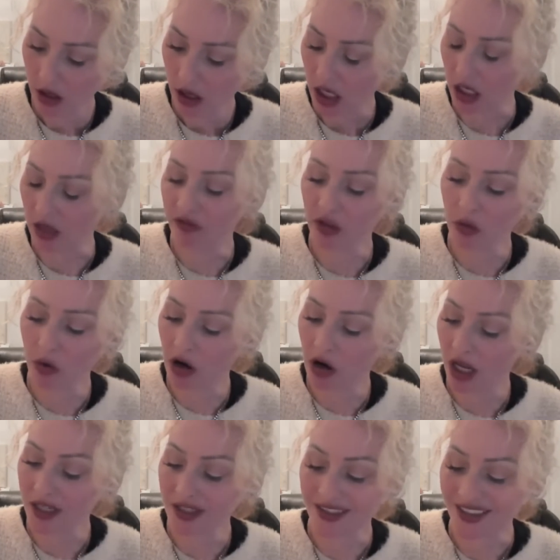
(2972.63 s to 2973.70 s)
If you are
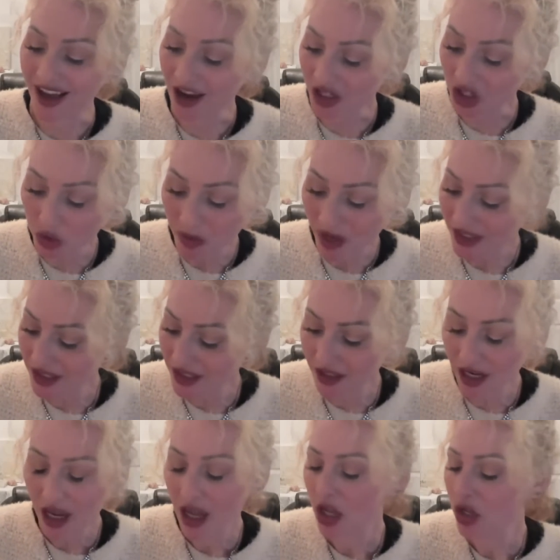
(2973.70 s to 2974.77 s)

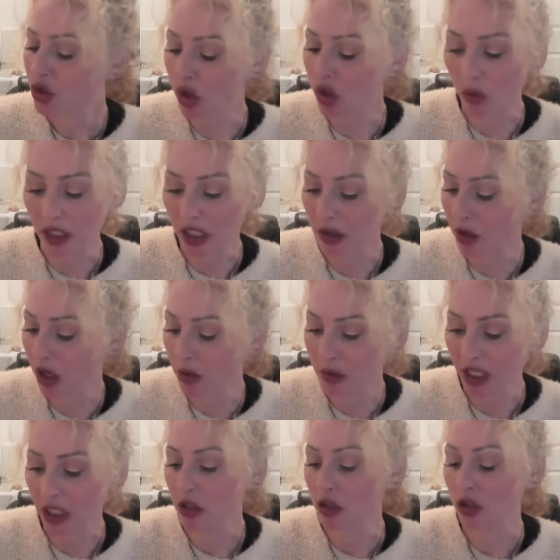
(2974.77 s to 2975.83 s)
undocumented, don't email
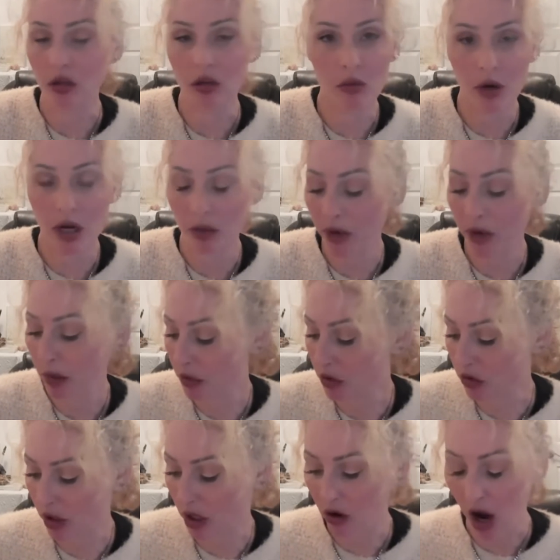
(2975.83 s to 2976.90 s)
me. You don't want a paper
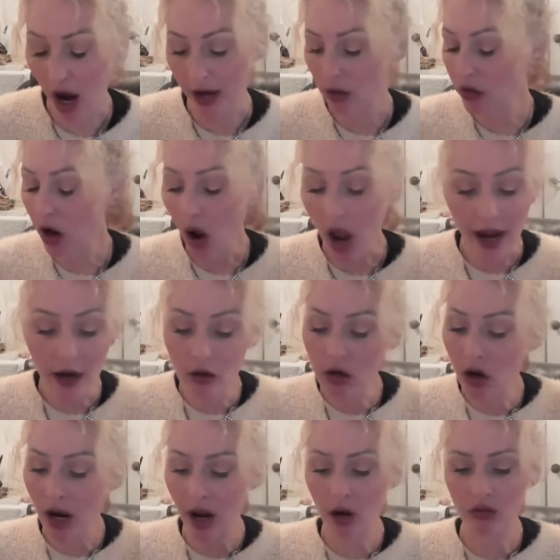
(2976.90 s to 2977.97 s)
trail. I don't know
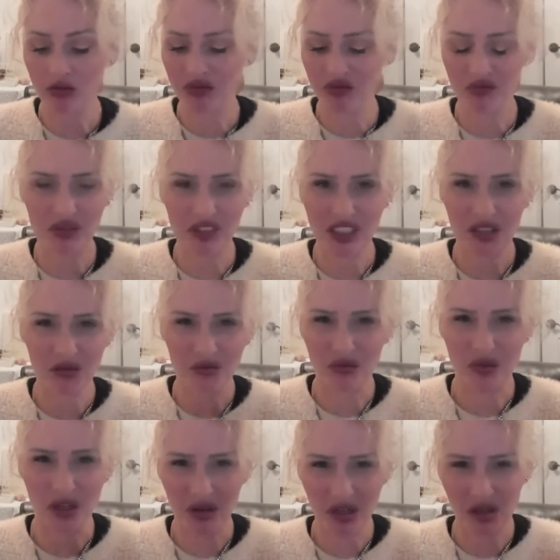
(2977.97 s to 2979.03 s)
how,
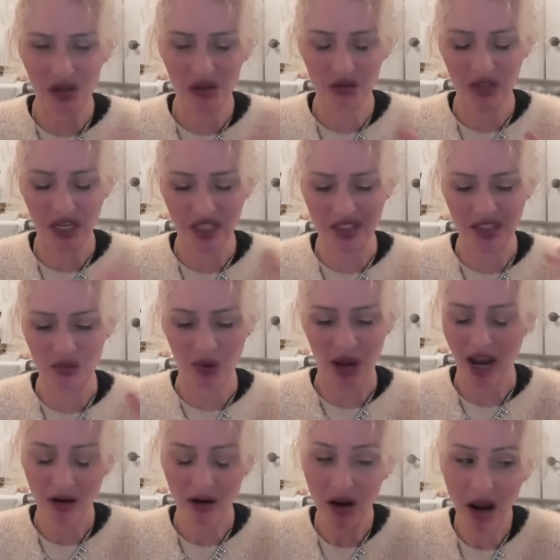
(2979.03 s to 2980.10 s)
weirdo like spy.
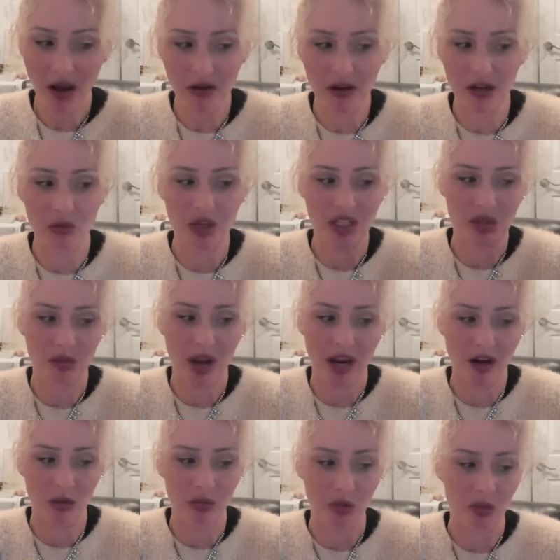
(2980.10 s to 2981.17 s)
I don't know how they're going to be spying
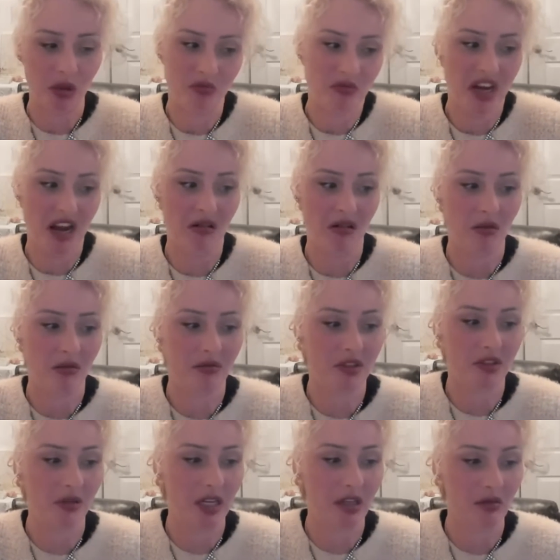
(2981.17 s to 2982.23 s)
on people. I don't know.
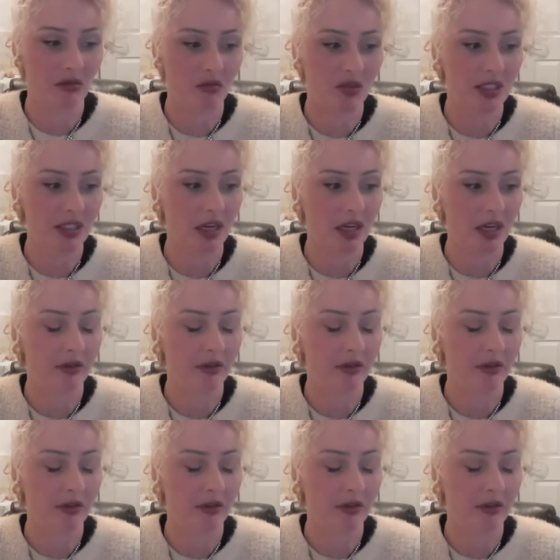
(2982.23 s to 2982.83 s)
So be safe.